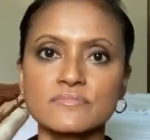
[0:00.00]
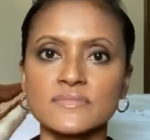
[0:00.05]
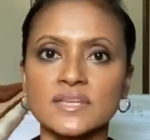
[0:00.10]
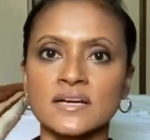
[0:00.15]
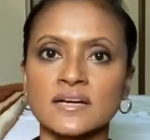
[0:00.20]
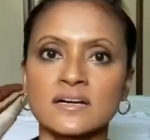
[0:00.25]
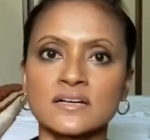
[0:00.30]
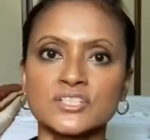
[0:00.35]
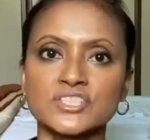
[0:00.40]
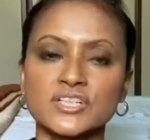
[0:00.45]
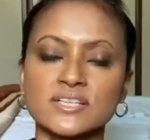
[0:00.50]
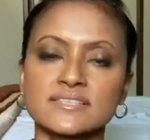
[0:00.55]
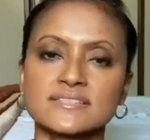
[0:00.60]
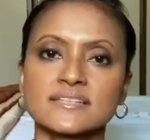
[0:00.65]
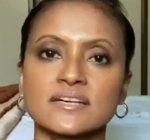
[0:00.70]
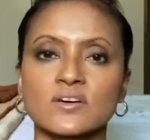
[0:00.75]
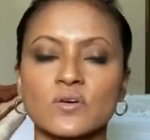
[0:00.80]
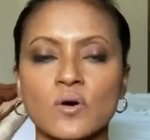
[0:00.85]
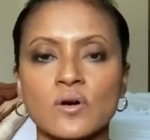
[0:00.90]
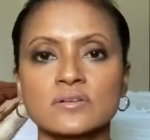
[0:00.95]
It's
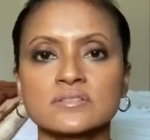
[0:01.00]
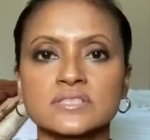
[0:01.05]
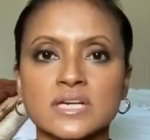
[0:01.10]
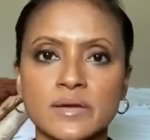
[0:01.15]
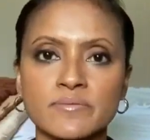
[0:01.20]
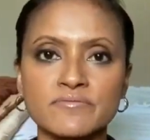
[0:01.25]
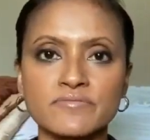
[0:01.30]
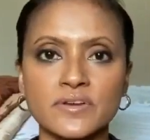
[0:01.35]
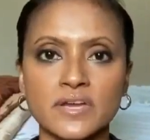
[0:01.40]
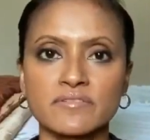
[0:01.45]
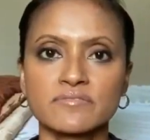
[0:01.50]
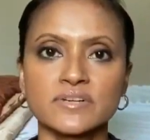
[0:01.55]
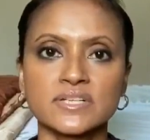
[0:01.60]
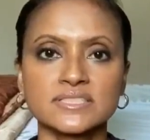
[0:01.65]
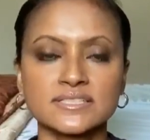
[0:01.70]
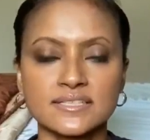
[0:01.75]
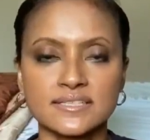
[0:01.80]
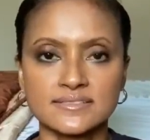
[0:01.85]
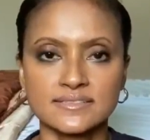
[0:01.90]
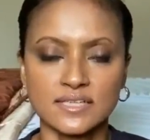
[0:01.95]
her all-time
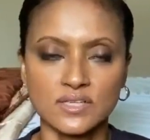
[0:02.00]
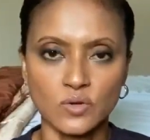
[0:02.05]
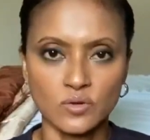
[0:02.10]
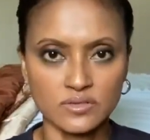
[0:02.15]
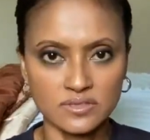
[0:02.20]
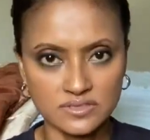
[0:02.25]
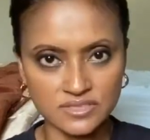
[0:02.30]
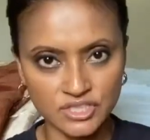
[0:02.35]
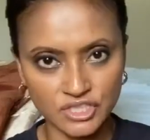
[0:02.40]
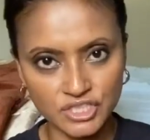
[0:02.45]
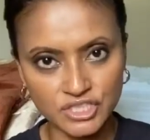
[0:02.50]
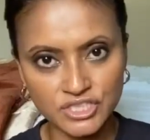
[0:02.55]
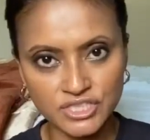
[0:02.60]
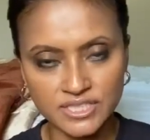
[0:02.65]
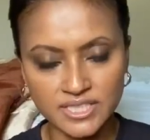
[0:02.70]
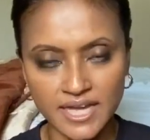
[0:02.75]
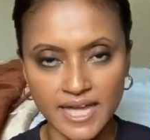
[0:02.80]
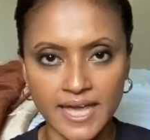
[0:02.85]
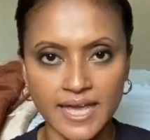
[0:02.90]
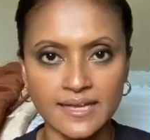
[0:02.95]
favorite. It's a local
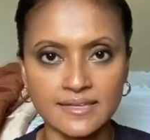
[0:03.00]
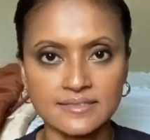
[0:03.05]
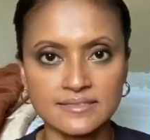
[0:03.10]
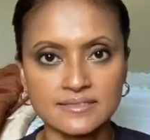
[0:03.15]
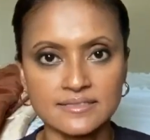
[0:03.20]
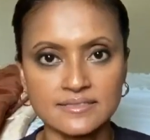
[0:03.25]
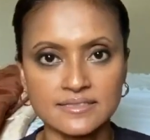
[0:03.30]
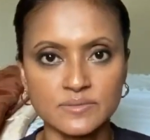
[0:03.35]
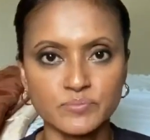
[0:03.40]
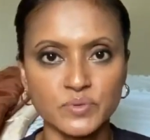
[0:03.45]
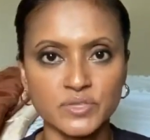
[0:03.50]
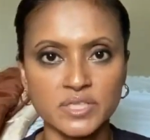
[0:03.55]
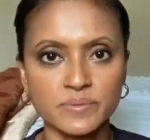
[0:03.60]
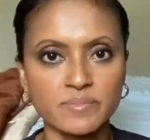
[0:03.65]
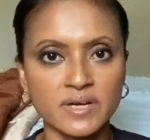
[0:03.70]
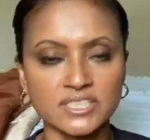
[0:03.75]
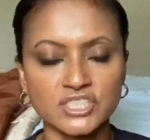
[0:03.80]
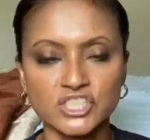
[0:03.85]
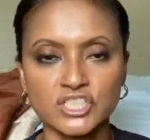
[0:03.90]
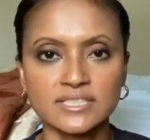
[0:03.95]
dish, and it's pretty
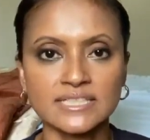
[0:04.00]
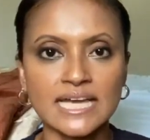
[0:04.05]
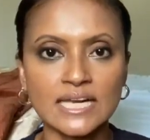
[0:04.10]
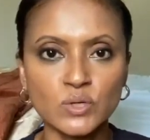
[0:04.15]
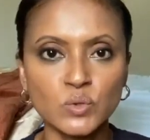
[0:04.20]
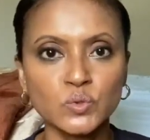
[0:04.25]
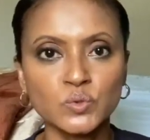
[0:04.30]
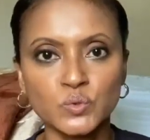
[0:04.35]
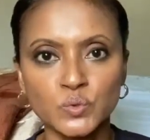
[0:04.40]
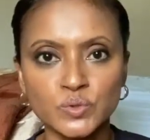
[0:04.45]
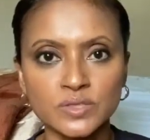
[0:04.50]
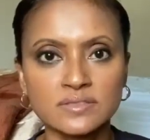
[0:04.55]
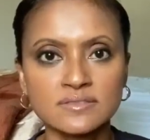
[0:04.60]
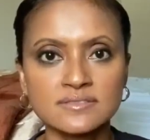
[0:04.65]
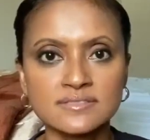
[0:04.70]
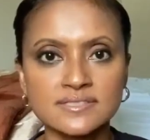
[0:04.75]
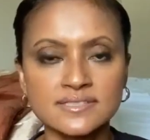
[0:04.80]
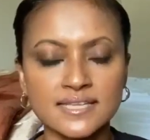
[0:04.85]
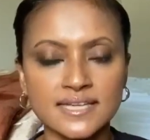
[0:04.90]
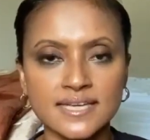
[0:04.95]
much yellow
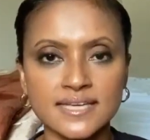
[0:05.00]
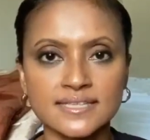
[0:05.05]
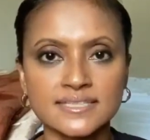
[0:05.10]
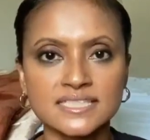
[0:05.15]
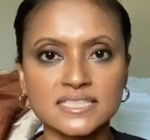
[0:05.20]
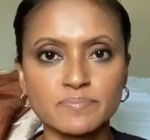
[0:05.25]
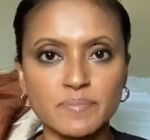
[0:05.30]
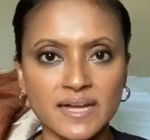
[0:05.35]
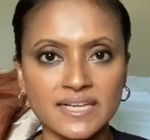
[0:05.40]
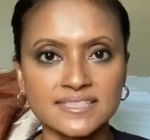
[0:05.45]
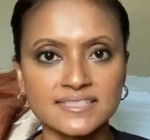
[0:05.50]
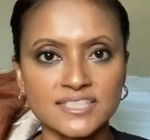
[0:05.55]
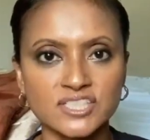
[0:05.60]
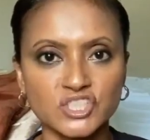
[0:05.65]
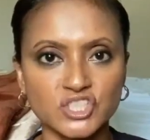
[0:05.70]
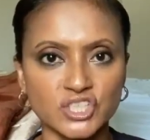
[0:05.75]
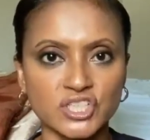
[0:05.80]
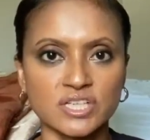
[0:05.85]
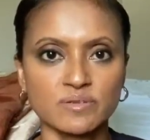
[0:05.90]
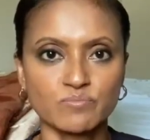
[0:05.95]
noodles in spicy
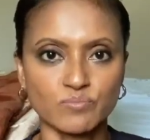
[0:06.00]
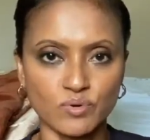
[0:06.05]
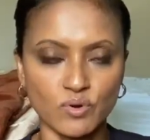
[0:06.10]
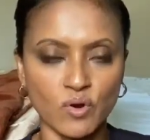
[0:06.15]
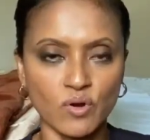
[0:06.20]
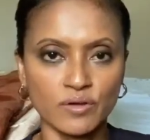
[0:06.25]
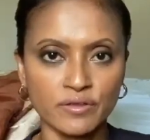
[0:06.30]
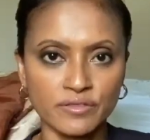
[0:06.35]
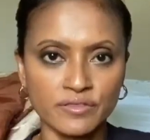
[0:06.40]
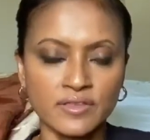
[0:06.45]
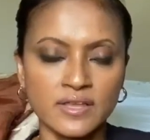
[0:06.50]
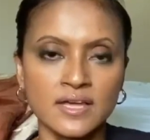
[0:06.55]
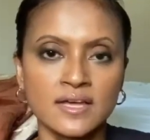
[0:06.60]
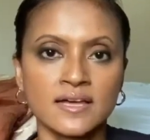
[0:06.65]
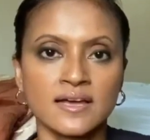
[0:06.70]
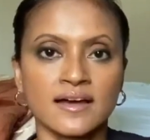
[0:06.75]
chicken broth.